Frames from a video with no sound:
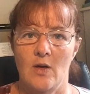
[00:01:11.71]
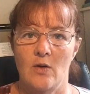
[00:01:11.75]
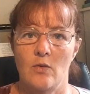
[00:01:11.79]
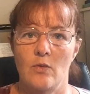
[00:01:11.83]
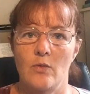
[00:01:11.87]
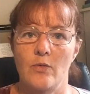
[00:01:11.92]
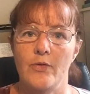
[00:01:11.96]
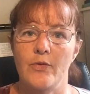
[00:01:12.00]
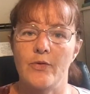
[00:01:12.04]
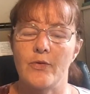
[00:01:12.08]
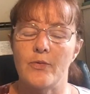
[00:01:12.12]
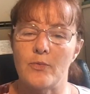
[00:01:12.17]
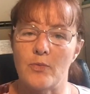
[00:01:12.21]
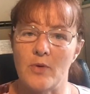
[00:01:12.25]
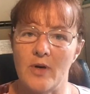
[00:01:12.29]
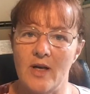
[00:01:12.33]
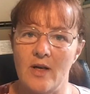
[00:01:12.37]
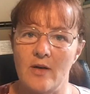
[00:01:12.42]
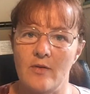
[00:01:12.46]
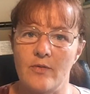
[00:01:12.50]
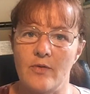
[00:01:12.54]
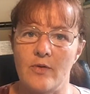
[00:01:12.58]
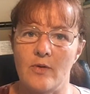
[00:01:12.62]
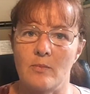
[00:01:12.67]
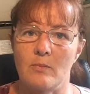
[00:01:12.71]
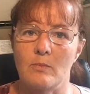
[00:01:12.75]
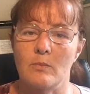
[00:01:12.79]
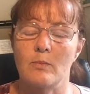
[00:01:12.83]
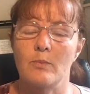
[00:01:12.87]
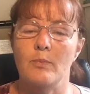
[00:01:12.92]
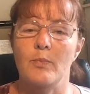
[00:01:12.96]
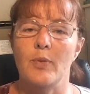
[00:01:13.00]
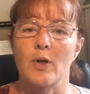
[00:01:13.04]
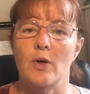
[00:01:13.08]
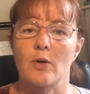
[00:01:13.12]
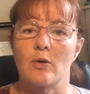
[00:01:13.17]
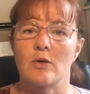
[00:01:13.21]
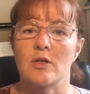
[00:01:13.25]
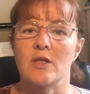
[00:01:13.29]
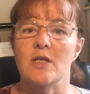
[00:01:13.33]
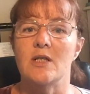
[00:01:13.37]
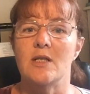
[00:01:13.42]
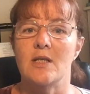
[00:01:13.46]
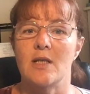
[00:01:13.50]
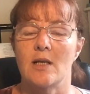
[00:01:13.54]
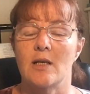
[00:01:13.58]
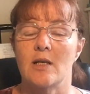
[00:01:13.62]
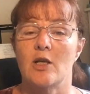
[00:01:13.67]
and all 3 of them belong to
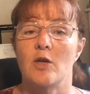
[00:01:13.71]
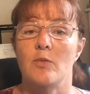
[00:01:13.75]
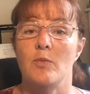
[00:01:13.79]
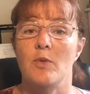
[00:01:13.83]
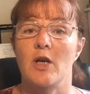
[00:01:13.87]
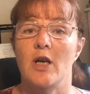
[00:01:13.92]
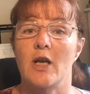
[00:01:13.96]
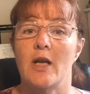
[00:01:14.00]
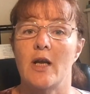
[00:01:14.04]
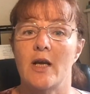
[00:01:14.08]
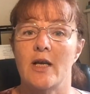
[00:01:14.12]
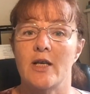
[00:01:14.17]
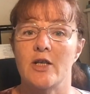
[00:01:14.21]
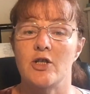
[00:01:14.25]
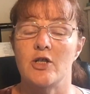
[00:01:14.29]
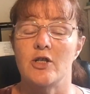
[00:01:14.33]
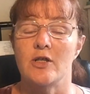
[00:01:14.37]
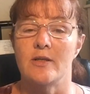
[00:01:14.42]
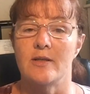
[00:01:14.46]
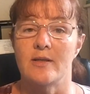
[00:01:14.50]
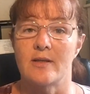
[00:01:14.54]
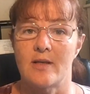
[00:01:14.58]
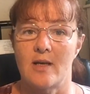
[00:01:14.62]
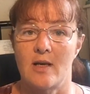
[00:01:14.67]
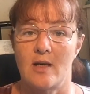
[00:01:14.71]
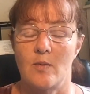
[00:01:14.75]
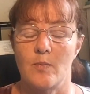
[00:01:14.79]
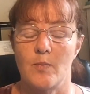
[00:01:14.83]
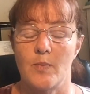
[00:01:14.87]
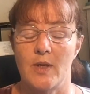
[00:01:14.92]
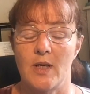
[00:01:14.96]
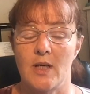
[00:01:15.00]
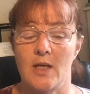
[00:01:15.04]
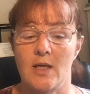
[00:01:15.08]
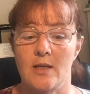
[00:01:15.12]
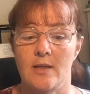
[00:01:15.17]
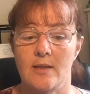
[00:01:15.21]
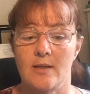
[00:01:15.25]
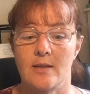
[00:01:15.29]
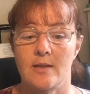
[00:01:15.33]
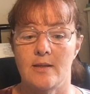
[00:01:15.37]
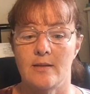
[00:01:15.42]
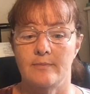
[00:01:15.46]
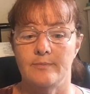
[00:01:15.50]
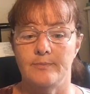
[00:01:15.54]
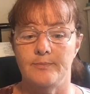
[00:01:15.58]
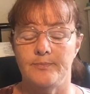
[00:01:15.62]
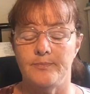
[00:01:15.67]
telecommunications
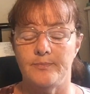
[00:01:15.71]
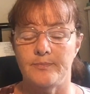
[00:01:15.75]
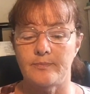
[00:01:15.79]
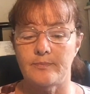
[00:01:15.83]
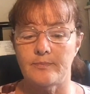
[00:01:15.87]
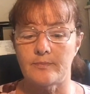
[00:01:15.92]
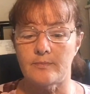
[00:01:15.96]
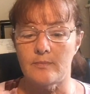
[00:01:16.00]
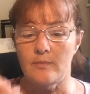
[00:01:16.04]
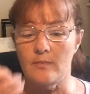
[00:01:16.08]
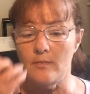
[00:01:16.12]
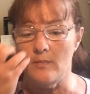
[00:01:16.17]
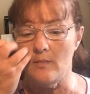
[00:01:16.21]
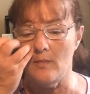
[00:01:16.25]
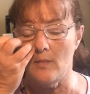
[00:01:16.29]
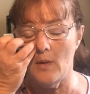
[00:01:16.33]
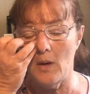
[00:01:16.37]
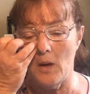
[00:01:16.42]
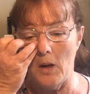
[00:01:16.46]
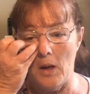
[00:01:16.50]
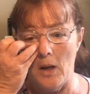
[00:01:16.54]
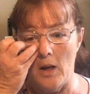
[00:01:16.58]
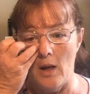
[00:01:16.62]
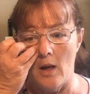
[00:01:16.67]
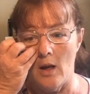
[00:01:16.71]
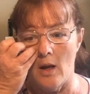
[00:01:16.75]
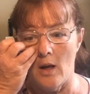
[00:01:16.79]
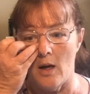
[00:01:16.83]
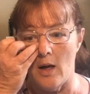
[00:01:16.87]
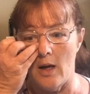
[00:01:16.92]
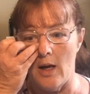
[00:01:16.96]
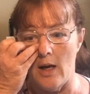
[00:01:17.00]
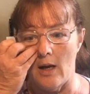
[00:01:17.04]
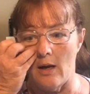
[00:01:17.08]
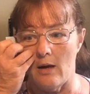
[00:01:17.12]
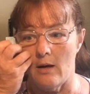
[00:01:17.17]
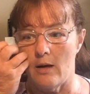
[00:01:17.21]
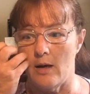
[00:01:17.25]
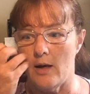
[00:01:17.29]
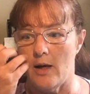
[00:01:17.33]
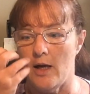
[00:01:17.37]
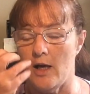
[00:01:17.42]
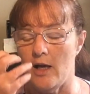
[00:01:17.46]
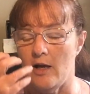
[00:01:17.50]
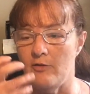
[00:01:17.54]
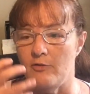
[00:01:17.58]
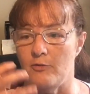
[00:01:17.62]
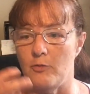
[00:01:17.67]
companies. Now,
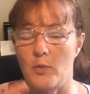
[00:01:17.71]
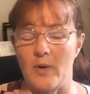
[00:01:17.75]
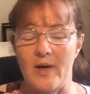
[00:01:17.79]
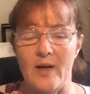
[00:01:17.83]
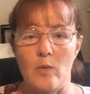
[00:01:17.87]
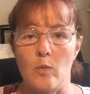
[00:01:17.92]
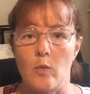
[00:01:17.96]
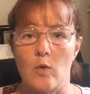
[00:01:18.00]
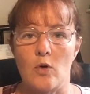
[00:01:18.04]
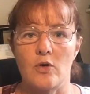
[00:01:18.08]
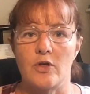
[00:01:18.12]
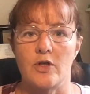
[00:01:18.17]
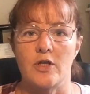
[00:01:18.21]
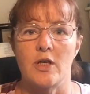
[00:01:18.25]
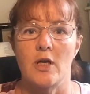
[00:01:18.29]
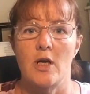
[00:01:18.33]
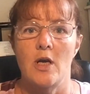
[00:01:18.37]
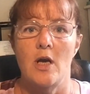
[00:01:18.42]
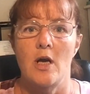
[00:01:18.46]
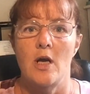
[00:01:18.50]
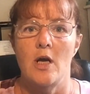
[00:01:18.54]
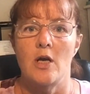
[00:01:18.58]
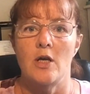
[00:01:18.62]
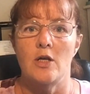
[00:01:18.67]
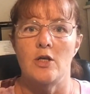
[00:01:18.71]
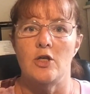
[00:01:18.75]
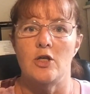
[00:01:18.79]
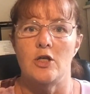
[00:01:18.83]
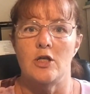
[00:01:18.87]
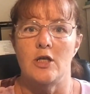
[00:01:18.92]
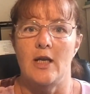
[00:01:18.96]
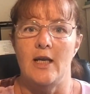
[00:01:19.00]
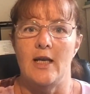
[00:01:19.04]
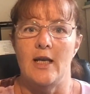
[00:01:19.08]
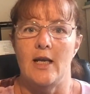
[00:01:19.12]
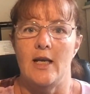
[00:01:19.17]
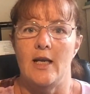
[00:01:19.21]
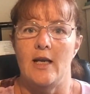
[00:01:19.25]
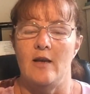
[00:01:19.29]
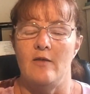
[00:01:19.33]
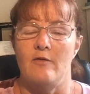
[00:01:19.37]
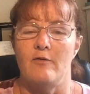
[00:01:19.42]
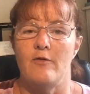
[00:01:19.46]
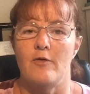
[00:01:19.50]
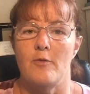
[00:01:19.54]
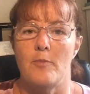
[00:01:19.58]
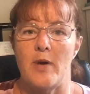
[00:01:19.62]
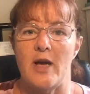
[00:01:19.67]
if we want to get
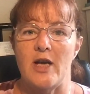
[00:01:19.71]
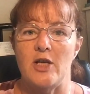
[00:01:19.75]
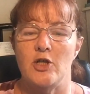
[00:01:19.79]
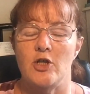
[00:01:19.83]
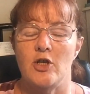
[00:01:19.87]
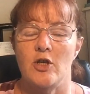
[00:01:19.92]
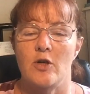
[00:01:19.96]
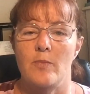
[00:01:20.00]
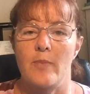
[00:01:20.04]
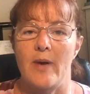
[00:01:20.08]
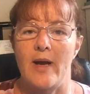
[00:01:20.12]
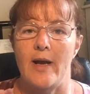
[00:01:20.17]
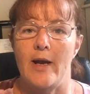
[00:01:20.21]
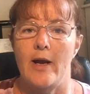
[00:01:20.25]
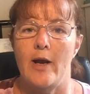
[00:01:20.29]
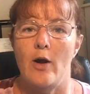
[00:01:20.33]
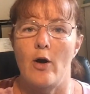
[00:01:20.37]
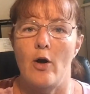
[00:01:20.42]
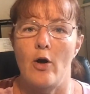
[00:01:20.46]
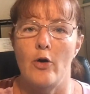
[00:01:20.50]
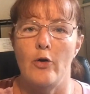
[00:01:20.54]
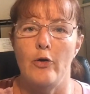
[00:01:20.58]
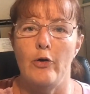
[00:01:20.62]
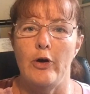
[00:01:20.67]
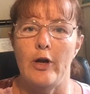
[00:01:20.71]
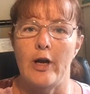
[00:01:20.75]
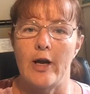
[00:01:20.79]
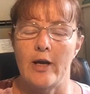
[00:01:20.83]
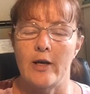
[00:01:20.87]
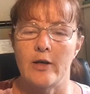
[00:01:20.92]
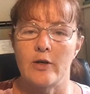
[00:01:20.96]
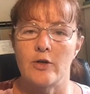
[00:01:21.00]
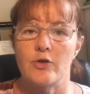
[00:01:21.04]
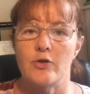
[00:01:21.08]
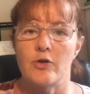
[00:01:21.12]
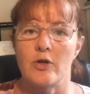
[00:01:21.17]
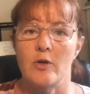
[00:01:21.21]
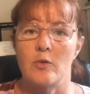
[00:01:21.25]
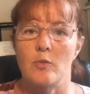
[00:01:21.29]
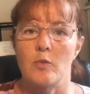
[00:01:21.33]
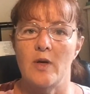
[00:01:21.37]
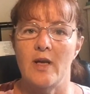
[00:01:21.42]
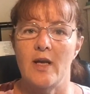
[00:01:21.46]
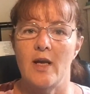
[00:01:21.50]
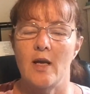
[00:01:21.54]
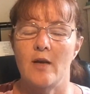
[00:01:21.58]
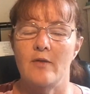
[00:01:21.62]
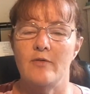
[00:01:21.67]
information about our own country,
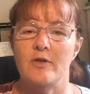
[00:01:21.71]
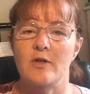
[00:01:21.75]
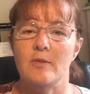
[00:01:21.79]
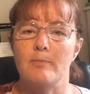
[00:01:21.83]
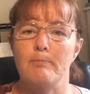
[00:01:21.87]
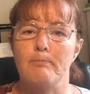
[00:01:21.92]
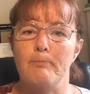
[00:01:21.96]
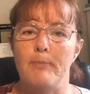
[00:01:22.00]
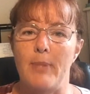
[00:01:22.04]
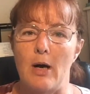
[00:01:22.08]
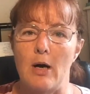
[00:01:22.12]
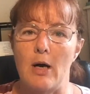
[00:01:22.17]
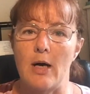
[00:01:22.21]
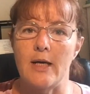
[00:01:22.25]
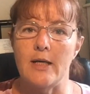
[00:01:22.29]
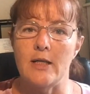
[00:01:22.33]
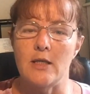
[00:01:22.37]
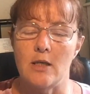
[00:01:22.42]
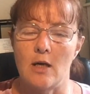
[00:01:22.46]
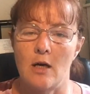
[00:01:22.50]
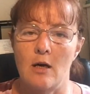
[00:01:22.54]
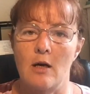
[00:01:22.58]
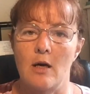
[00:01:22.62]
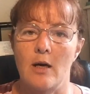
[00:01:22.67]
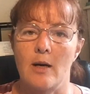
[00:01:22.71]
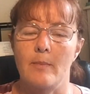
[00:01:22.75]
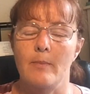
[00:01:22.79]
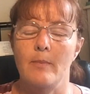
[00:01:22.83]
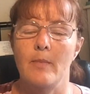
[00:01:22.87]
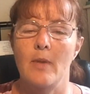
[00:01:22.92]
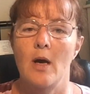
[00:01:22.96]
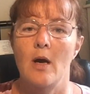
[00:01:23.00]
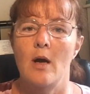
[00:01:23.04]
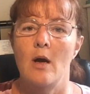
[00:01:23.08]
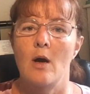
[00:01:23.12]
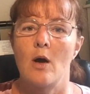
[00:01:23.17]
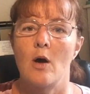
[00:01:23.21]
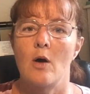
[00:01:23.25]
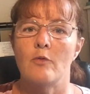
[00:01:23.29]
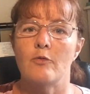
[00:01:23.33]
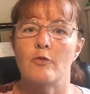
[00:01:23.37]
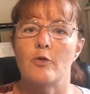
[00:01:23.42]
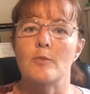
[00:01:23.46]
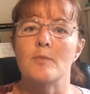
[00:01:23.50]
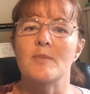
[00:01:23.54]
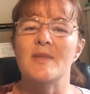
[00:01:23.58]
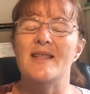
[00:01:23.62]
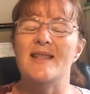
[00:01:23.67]
we have to buy time
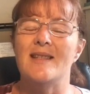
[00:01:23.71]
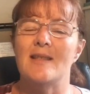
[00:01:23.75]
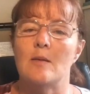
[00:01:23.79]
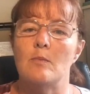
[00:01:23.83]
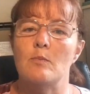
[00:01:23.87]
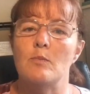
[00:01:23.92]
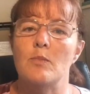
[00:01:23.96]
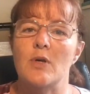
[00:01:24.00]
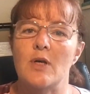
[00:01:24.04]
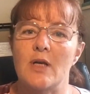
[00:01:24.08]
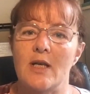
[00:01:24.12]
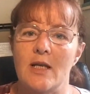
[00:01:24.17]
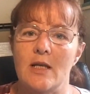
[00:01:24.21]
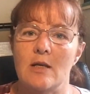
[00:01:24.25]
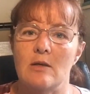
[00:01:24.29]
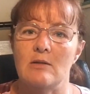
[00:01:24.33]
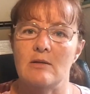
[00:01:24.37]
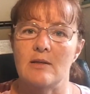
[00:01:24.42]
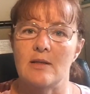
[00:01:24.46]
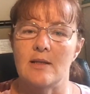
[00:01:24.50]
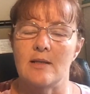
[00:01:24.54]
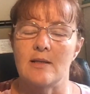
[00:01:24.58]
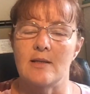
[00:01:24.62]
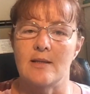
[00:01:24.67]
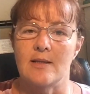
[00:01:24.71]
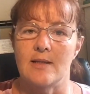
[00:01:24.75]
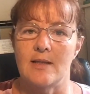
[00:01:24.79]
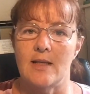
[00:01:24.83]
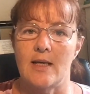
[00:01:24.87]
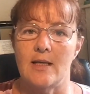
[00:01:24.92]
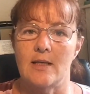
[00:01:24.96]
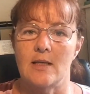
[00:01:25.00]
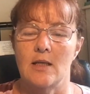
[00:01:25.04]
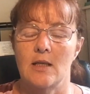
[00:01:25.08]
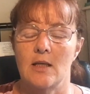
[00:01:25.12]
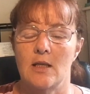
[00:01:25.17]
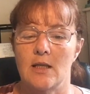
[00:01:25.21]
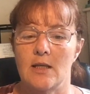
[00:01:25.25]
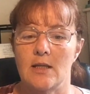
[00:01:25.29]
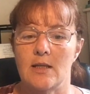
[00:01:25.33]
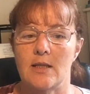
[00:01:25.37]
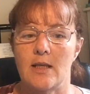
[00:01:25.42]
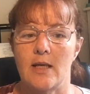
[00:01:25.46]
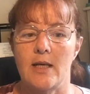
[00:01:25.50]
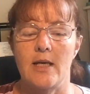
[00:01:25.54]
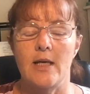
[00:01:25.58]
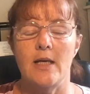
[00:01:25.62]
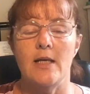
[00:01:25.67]
from somebody else's satellite.
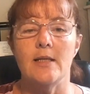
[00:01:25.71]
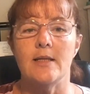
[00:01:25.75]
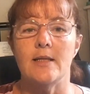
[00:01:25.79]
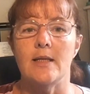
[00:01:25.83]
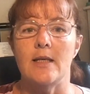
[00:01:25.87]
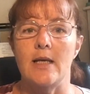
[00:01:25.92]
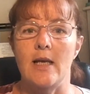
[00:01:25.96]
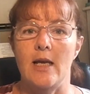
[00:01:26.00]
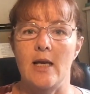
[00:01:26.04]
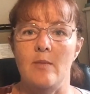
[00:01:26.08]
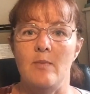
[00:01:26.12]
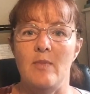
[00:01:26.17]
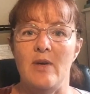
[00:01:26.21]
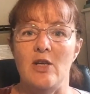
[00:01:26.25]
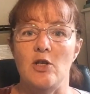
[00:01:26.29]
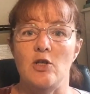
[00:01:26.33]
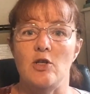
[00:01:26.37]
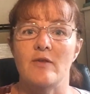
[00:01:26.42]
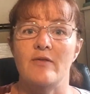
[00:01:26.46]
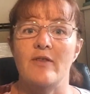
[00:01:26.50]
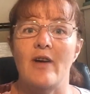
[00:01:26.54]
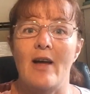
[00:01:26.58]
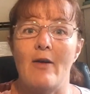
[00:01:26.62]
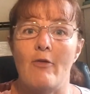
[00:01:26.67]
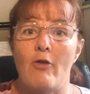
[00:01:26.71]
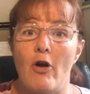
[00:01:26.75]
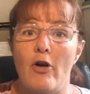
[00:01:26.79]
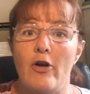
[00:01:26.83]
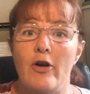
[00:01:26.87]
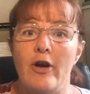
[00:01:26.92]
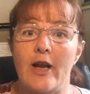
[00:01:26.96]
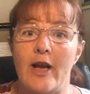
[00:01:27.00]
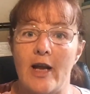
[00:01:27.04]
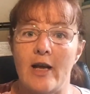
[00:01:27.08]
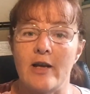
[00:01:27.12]
So here's an image of our own